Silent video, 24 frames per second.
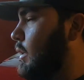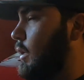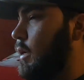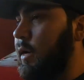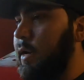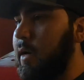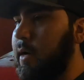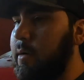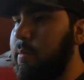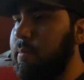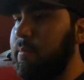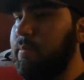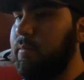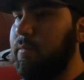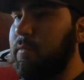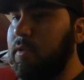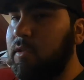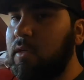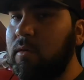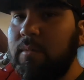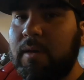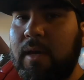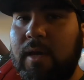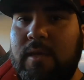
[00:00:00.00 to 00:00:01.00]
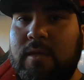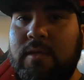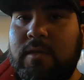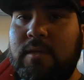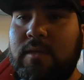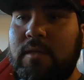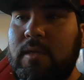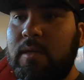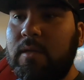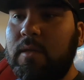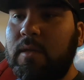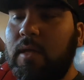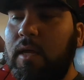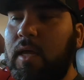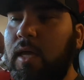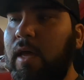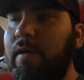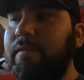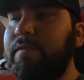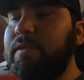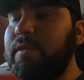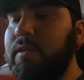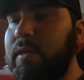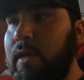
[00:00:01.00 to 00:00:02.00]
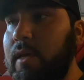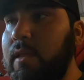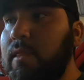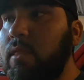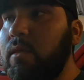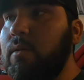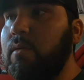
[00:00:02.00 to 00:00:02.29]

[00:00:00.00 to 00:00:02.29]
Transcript: Some guys have said